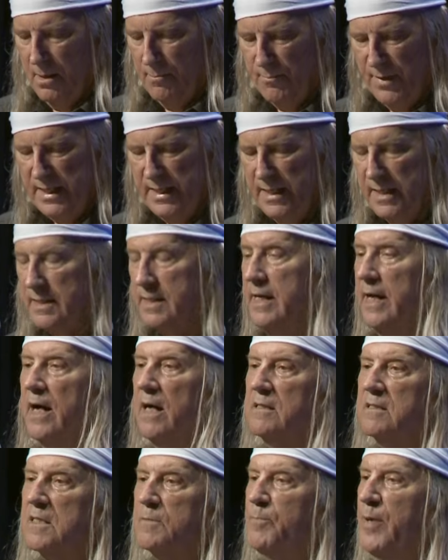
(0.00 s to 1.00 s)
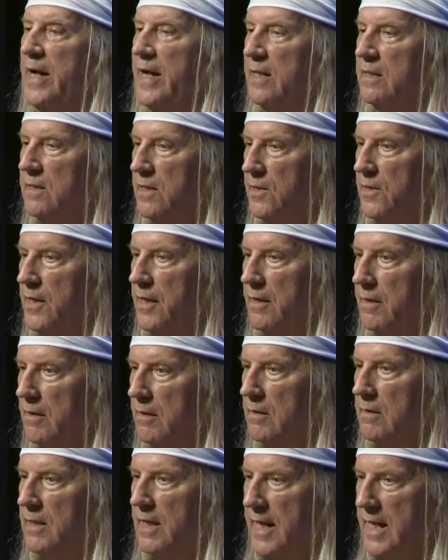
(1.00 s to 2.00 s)
Many accounts pegged the
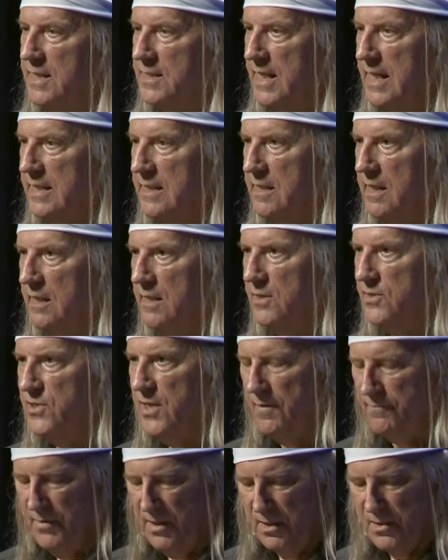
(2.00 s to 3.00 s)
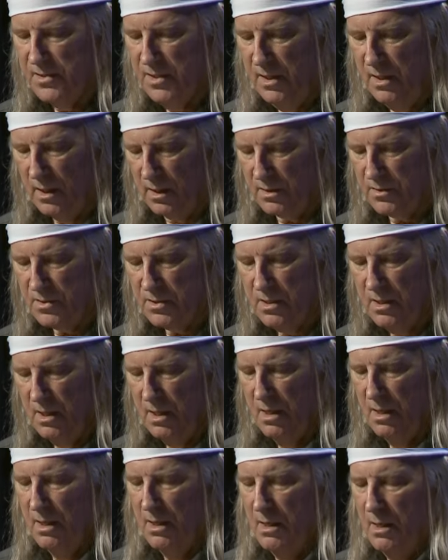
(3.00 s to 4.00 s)
year as 1876,
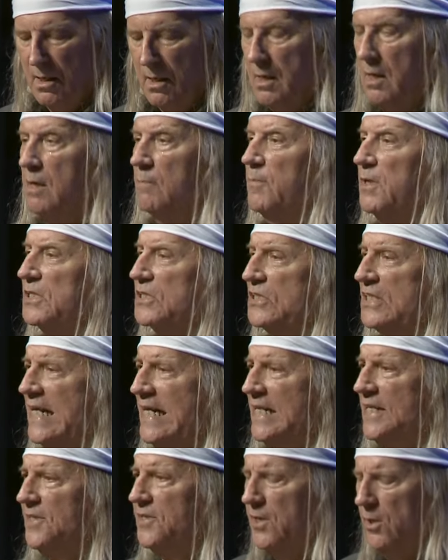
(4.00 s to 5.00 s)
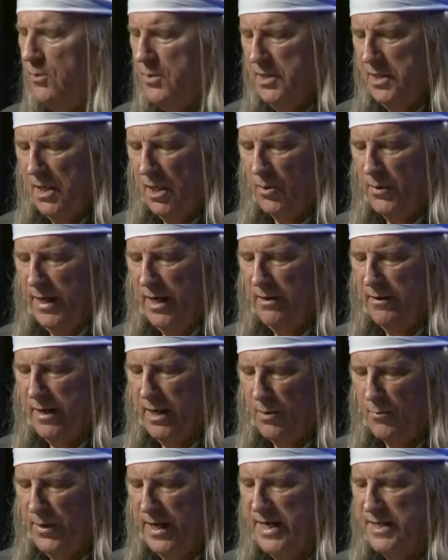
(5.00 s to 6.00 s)
but San Antonio
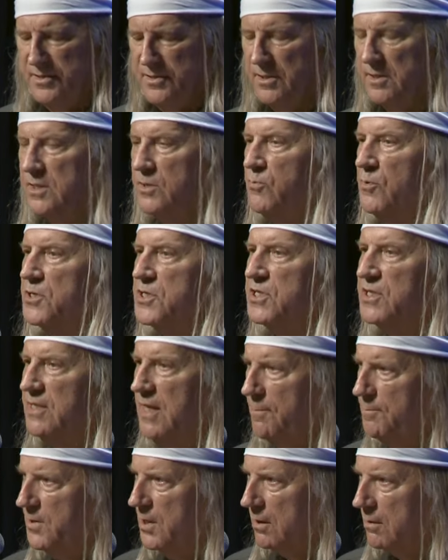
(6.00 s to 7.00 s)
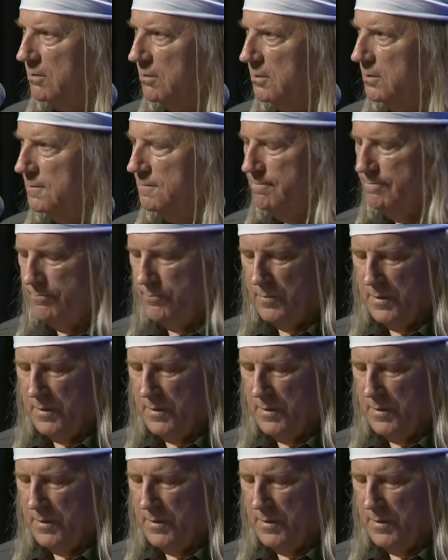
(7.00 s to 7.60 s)
area ranchers were skeptical.